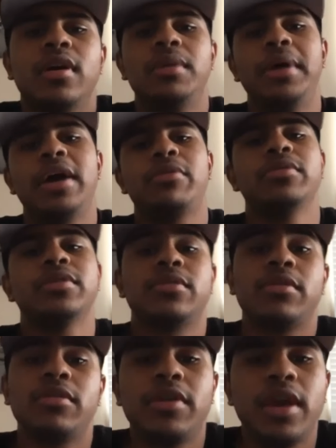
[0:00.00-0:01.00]
Back when this
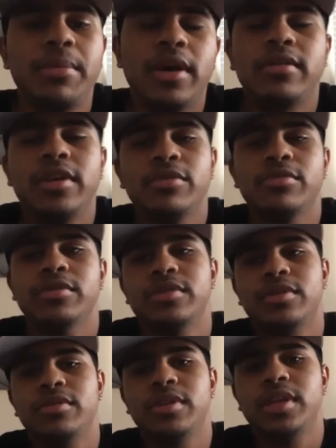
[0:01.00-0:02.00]
article came out, it was
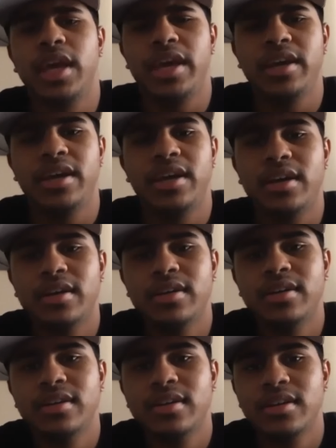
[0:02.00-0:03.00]
only
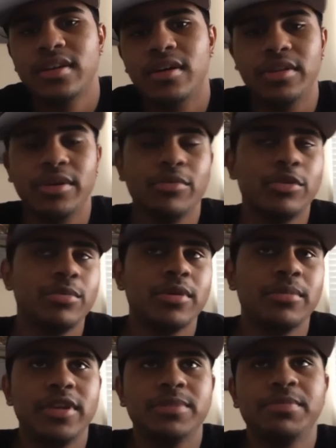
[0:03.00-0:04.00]
a rumor,
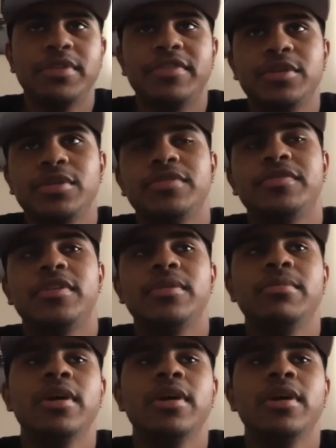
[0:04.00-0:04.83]
but it's been officially confirmed.